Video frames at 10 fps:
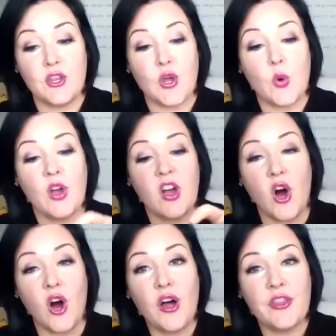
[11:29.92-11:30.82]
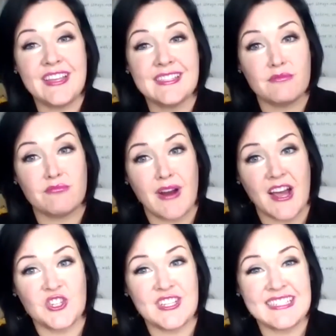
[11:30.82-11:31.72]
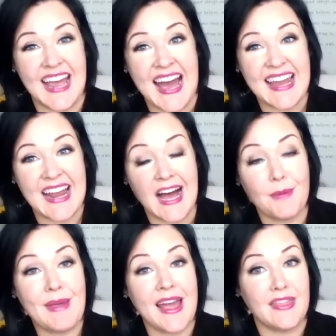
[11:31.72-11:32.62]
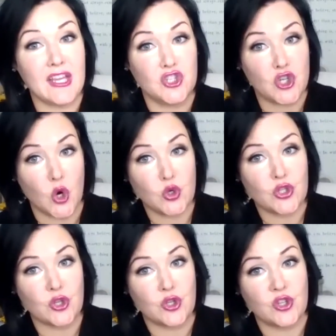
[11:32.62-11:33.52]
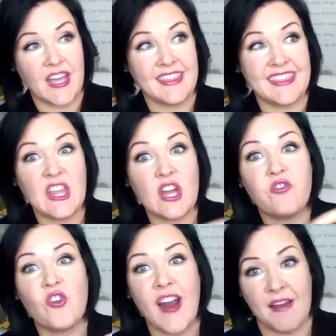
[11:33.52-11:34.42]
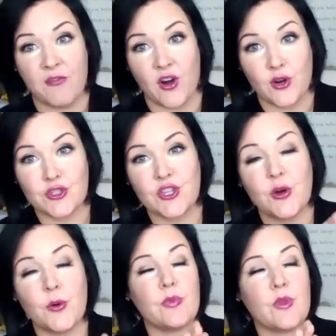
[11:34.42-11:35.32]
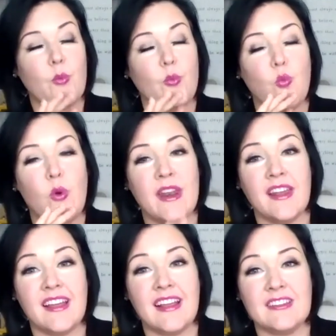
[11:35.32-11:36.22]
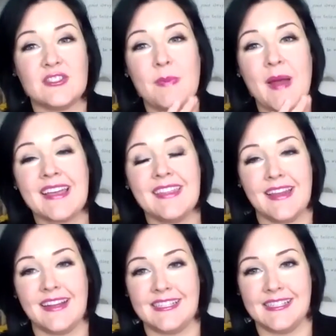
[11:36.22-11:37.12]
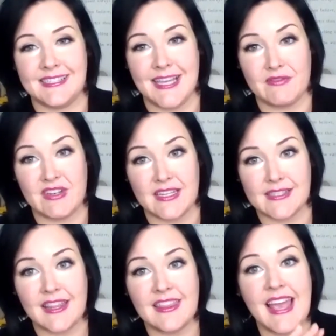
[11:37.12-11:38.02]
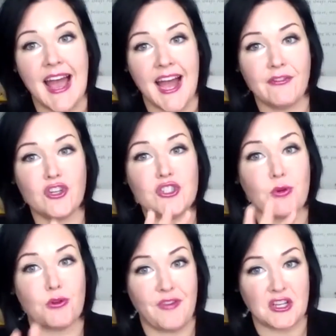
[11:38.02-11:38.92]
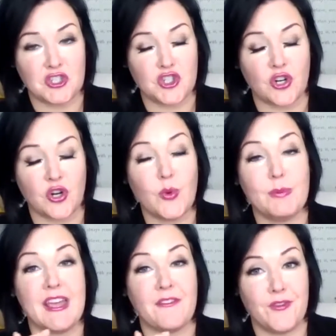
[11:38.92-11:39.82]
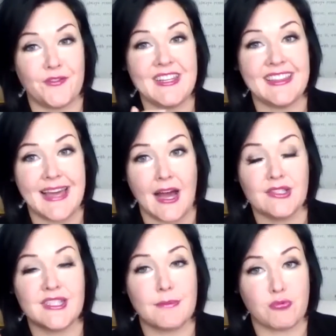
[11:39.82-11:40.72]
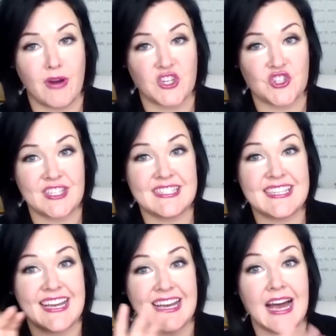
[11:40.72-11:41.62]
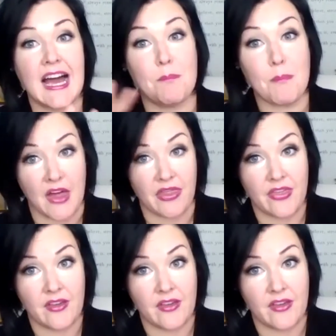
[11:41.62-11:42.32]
you know, these impressions add up and they don't, they're forever. So back in the 1970s, the average professional would make 50,000 impressions a month.